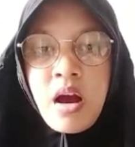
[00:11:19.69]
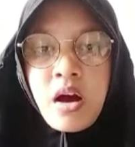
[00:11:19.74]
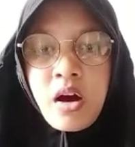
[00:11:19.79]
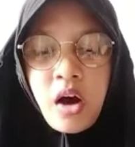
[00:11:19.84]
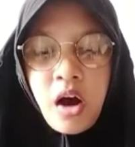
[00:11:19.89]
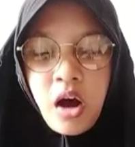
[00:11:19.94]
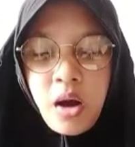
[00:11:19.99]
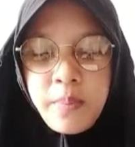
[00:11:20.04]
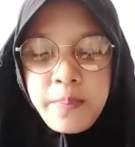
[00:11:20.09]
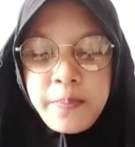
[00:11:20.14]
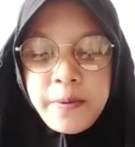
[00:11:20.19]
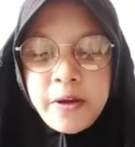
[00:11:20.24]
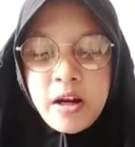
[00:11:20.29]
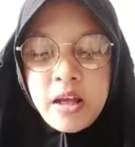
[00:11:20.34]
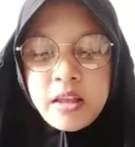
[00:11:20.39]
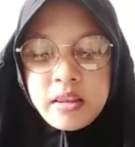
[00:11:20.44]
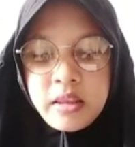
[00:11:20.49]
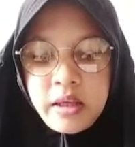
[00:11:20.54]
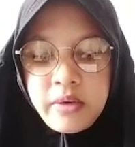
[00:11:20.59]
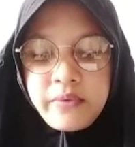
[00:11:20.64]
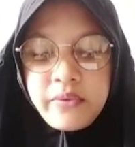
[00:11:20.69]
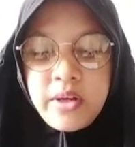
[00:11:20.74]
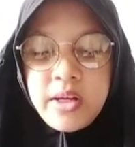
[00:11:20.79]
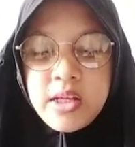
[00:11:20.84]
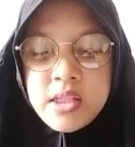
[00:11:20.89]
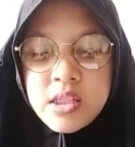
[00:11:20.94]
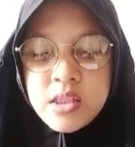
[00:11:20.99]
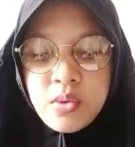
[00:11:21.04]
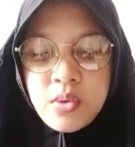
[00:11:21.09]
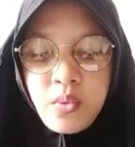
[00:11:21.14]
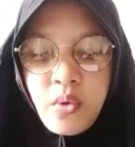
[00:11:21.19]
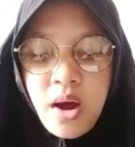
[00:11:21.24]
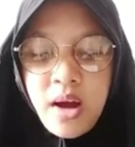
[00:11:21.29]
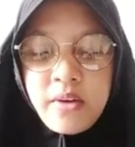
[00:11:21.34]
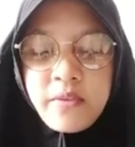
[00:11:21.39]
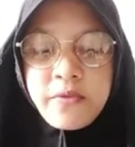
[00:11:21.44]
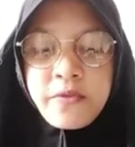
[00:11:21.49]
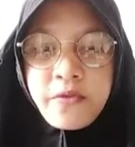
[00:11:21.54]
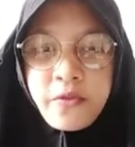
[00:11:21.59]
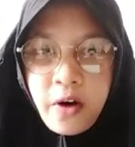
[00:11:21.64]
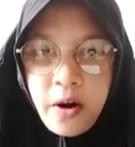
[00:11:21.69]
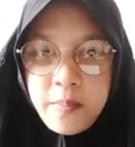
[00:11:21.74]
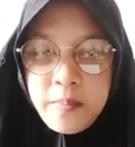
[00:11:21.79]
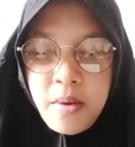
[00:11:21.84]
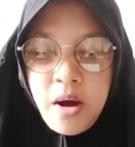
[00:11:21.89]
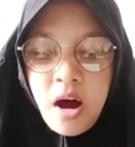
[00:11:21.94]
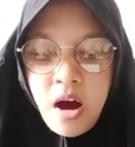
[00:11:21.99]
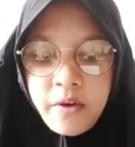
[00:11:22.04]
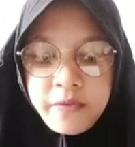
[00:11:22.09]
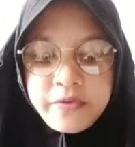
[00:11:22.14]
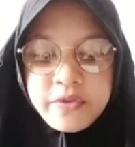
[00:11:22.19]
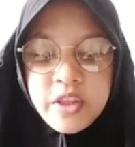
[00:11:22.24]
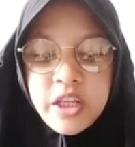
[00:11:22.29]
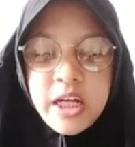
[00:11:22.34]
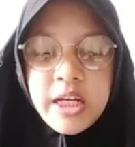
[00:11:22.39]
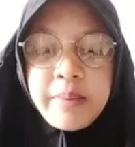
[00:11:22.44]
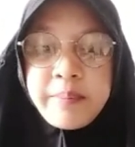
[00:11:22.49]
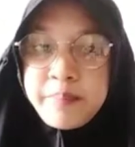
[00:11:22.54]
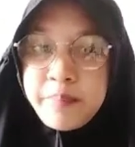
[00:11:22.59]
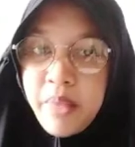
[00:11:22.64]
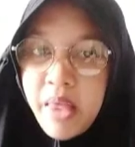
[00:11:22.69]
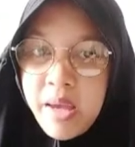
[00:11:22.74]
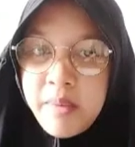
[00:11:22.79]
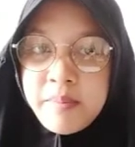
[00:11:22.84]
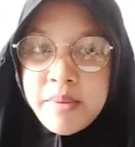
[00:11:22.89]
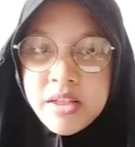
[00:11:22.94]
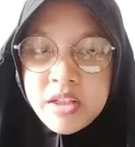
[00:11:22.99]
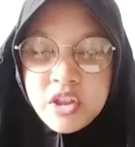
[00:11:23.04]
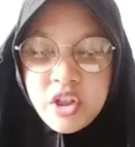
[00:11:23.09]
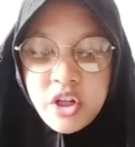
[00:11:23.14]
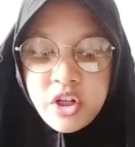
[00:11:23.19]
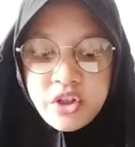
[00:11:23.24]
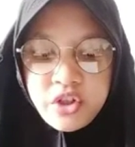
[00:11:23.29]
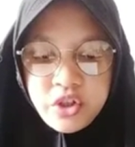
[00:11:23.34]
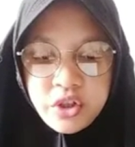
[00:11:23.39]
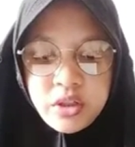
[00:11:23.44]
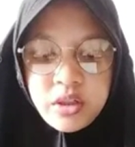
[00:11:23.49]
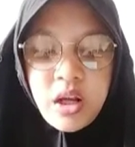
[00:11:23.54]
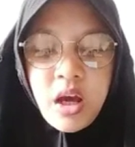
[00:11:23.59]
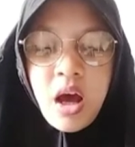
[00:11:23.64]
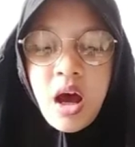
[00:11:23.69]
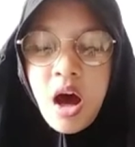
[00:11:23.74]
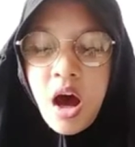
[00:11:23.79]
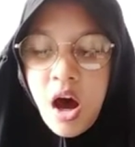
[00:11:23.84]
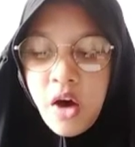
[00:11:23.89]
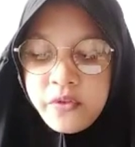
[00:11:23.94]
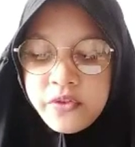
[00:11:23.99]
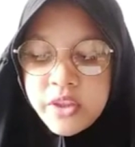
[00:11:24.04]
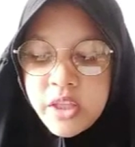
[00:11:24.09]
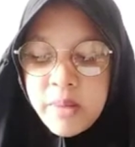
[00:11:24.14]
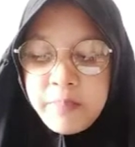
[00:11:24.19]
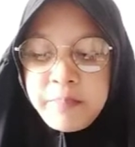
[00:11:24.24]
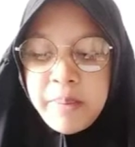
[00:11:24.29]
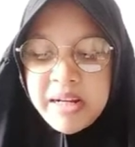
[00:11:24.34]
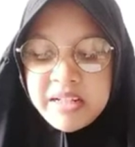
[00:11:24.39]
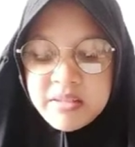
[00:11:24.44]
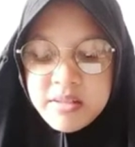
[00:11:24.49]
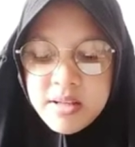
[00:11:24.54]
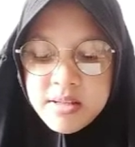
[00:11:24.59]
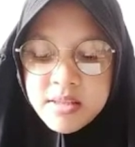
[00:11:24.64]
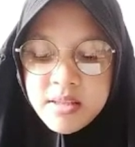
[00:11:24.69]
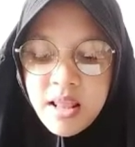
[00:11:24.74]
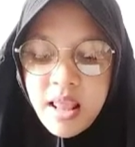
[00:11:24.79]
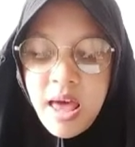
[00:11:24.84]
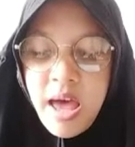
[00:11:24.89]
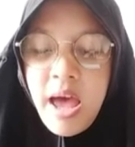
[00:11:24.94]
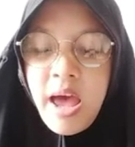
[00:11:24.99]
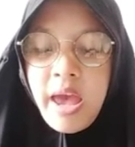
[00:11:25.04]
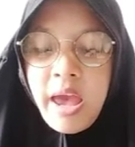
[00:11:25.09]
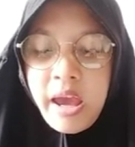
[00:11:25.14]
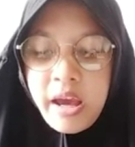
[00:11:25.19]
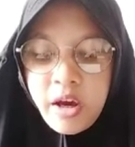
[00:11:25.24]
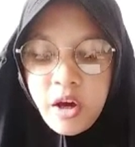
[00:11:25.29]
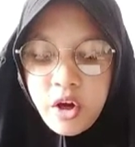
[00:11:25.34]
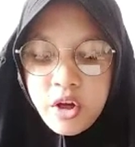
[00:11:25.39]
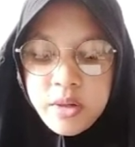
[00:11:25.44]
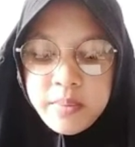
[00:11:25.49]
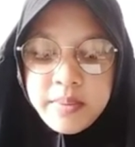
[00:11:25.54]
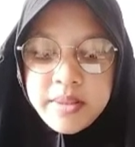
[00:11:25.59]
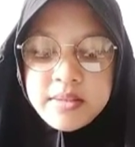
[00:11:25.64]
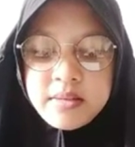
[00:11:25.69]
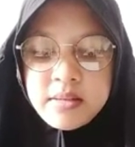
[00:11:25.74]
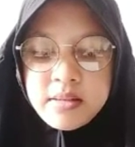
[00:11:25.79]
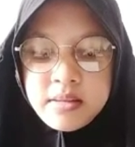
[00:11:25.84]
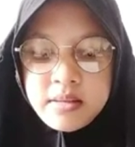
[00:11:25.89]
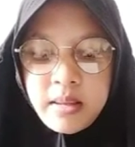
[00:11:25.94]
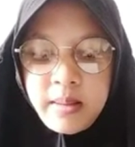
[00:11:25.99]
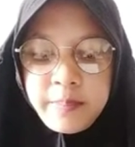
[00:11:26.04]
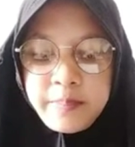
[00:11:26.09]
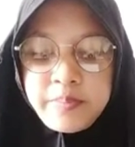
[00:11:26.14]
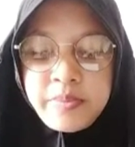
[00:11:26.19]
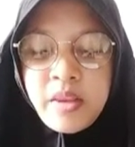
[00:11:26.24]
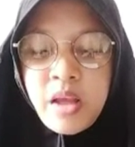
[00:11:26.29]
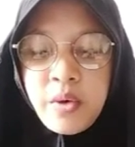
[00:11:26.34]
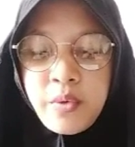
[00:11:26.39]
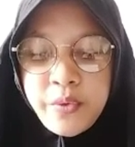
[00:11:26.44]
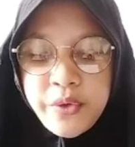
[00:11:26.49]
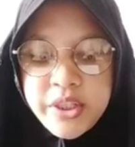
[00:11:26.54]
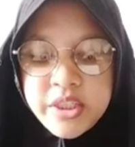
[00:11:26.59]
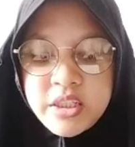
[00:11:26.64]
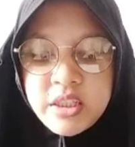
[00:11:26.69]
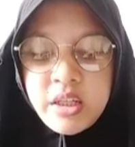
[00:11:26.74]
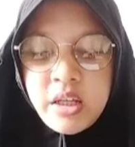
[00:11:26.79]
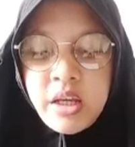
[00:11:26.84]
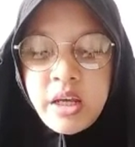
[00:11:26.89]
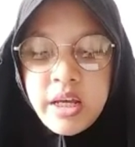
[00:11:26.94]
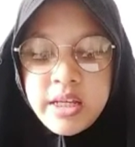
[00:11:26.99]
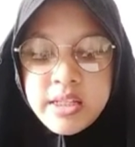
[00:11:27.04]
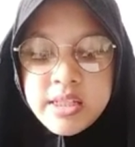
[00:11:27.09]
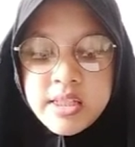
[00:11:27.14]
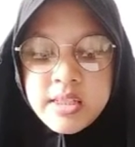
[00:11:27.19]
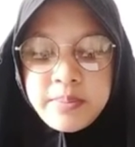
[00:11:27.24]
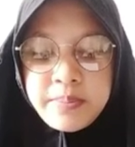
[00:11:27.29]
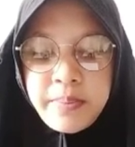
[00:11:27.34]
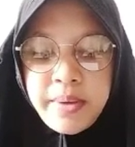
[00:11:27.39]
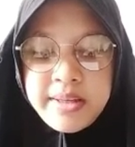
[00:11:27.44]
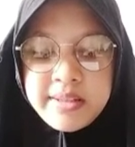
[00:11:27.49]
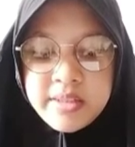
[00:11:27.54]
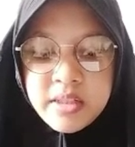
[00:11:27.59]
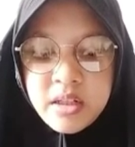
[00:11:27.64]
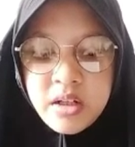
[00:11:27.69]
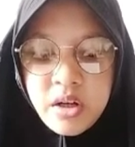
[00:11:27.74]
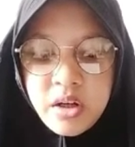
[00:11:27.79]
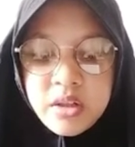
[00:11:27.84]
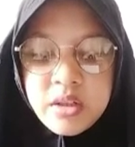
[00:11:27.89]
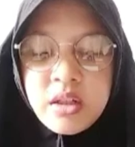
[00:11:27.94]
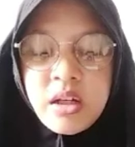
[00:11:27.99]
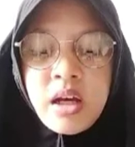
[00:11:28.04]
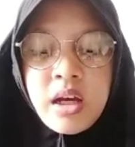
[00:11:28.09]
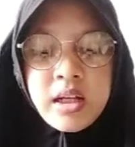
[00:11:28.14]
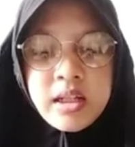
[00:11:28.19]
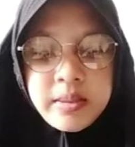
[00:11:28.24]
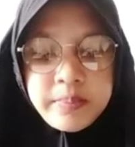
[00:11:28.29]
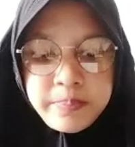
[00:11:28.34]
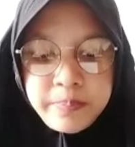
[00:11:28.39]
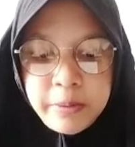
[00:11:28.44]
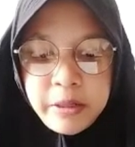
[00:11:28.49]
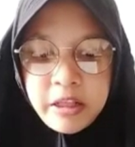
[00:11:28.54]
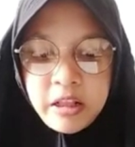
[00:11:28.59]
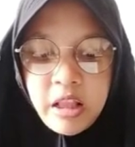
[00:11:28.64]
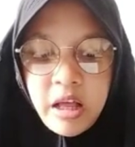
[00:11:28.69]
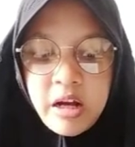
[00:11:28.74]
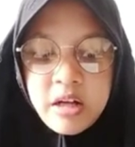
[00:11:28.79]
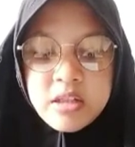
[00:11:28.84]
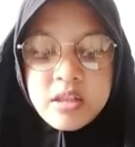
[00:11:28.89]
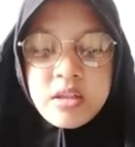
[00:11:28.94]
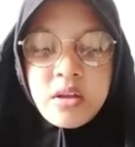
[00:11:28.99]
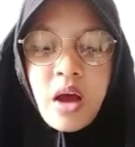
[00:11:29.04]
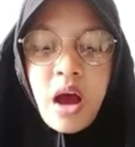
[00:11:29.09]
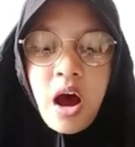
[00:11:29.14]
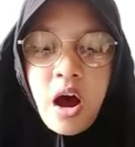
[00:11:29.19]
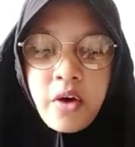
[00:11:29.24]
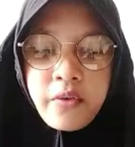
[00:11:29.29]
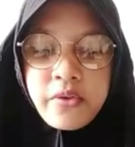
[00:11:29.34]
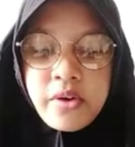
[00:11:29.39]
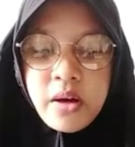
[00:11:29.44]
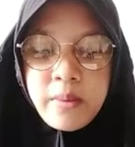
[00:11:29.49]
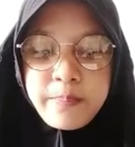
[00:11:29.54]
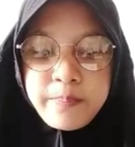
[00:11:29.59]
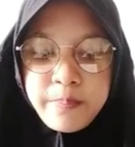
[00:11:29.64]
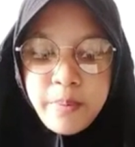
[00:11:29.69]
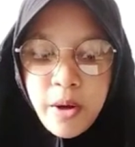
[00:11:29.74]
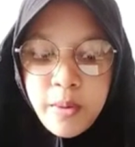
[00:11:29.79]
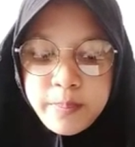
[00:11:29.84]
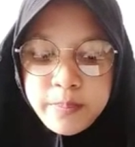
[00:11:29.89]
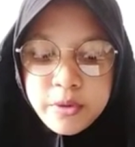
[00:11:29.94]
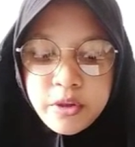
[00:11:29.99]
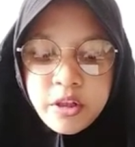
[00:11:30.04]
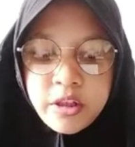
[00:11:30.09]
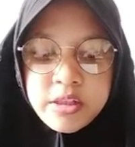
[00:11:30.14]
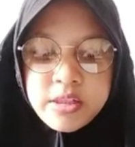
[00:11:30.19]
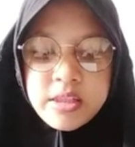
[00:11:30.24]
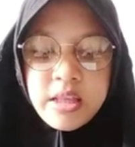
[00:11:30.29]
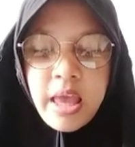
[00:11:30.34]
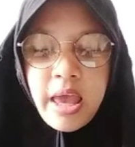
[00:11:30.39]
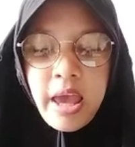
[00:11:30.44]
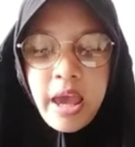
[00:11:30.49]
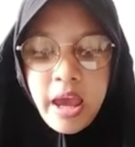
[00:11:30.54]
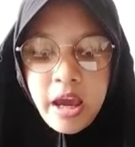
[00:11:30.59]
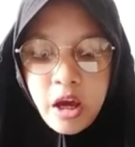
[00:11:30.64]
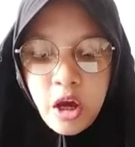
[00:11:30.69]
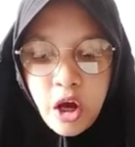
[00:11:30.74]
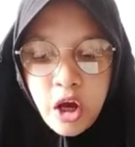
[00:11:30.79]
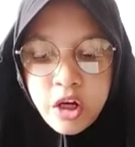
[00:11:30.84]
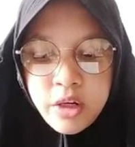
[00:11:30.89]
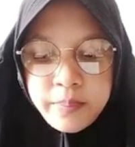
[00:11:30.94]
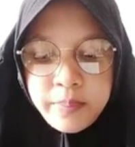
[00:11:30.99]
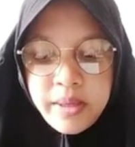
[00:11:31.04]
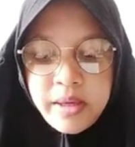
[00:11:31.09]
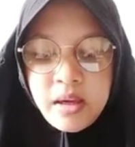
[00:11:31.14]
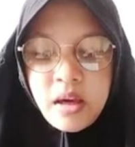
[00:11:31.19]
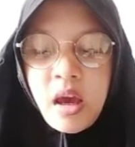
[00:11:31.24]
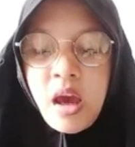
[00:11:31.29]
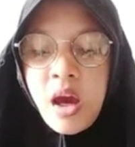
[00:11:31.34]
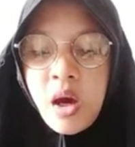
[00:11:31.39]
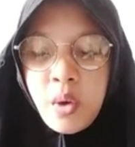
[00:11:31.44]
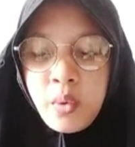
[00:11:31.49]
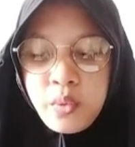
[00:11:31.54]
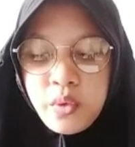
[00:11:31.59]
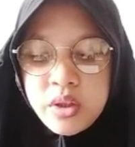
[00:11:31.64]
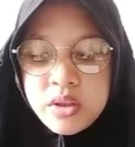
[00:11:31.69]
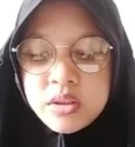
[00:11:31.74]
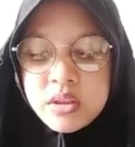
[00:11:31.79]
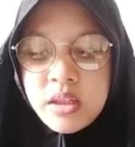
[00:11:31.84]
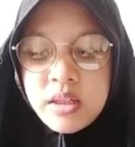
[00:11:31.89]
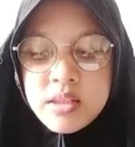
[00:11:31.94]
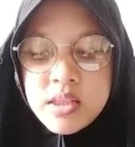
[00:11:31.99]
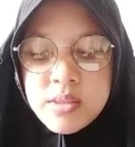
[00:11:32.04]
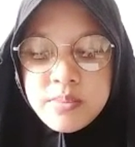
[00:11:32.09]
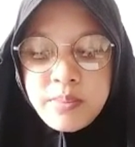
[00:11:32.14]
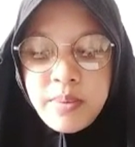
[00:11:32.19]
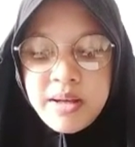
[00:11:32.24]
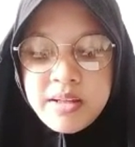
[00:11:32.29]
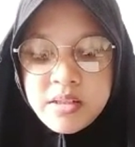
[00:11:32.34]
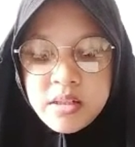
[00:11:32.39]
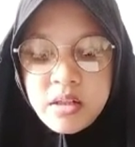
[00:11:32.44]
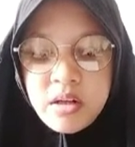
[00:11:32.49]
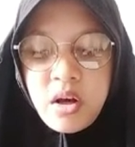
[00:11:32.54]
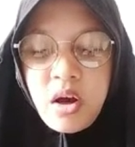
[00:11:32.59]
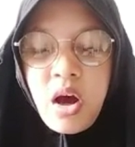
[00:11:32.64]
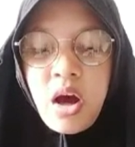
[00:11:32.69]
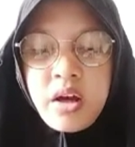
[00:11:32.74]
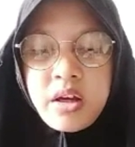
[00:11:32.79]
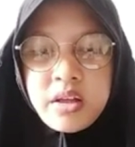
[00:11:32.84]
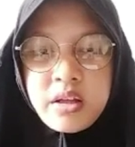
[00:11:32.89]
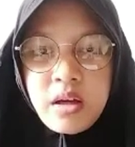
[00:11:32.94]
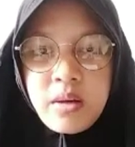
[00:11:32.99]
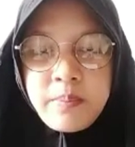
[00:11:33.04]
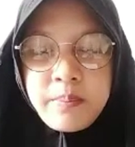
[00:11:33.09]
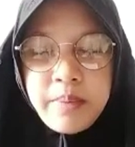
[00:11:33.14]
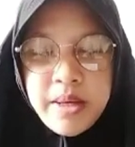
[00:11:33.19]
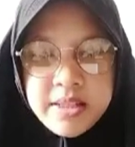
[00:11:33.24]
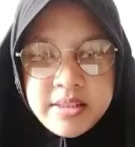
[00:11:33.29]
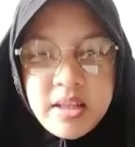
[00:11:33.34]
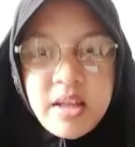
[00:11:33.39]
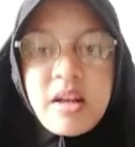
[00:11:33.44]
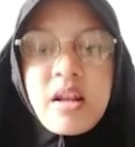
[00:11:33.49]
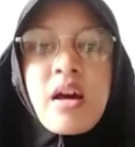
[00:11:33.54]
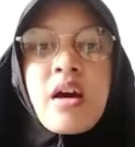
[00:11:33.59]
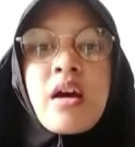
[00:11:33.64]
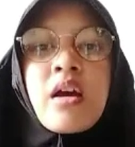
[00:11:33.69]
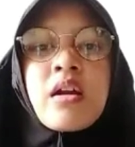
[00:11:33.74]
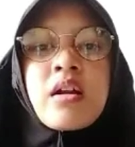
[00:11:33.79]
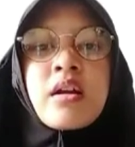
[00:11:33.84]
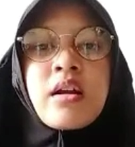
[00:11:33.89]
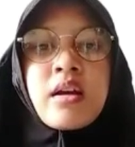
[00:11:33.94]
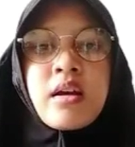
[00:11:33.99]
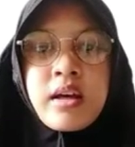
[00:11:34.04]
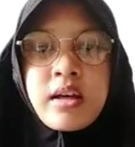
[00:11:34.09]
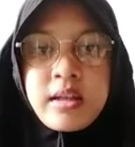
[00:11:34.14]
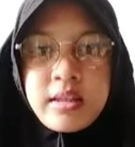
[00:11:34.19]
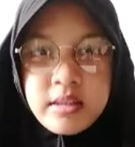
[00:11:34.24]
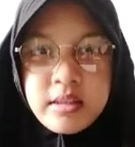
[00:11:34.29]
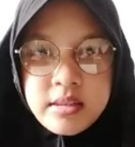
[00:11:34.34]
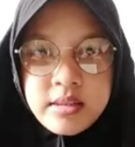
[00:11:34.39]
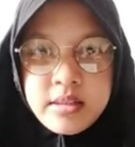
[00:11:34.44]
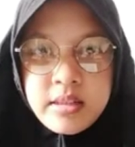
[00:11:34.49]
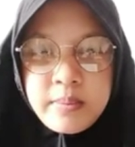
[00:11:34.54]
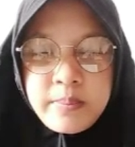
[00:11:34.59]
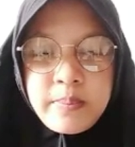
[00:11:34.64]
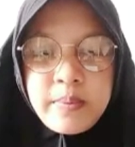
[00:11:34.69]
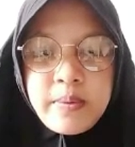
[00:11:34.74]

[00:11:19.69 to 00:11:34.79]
Cooperative is one form of the implementation of the Pancasila economic system, which is based on the pillars of a populist economic, which is based on a concept.